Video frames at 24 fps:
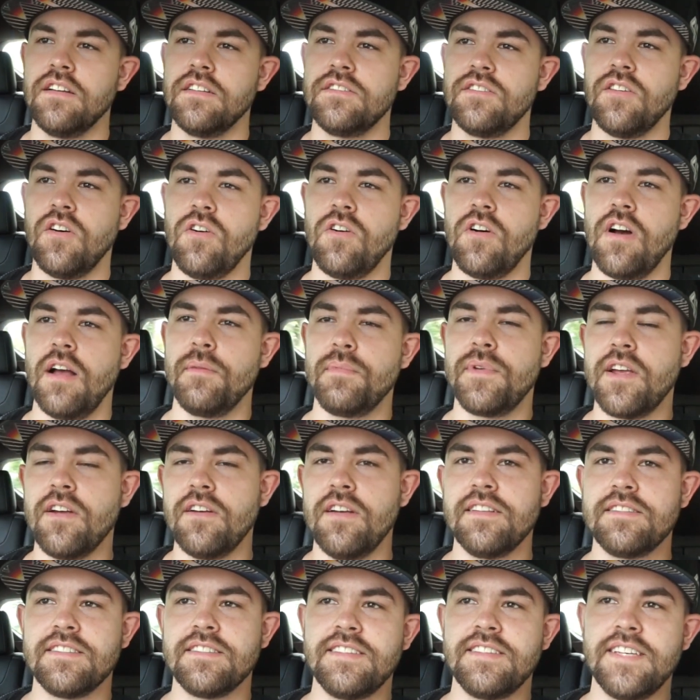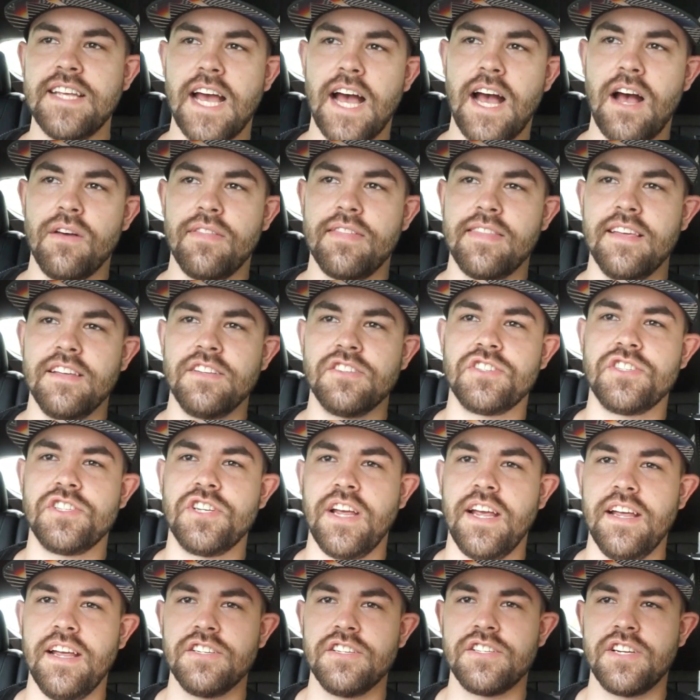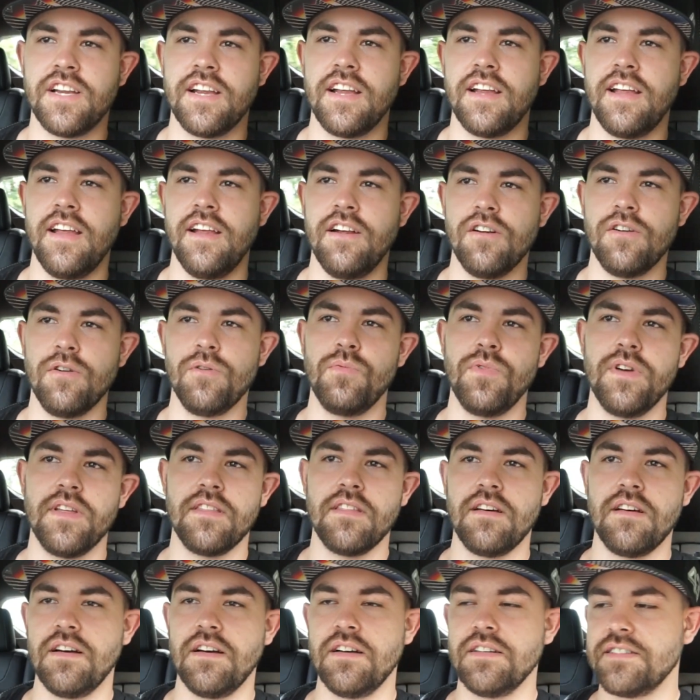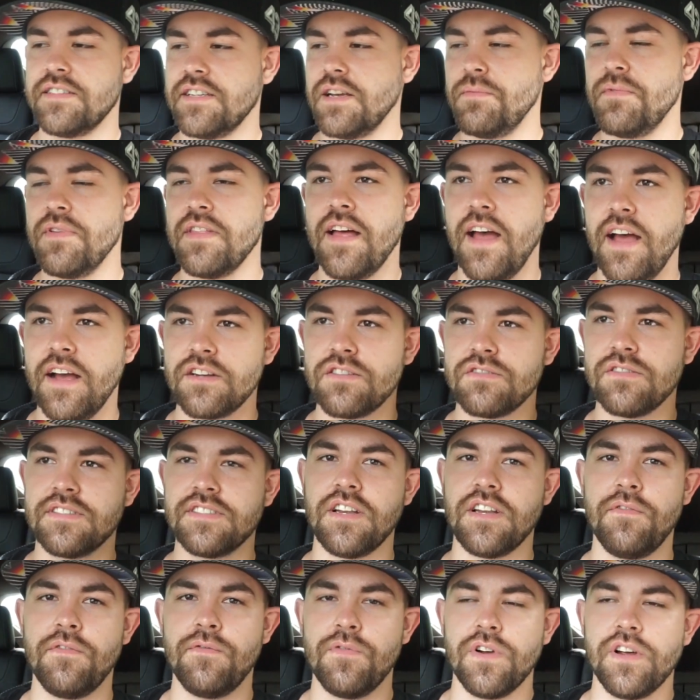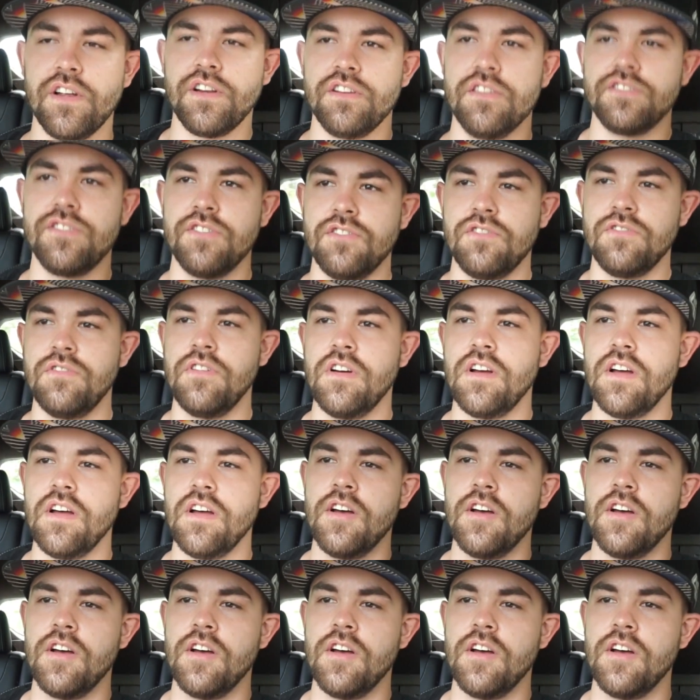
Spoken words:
so I'm curious to see how things change here with some of the extra stuff we're going to do.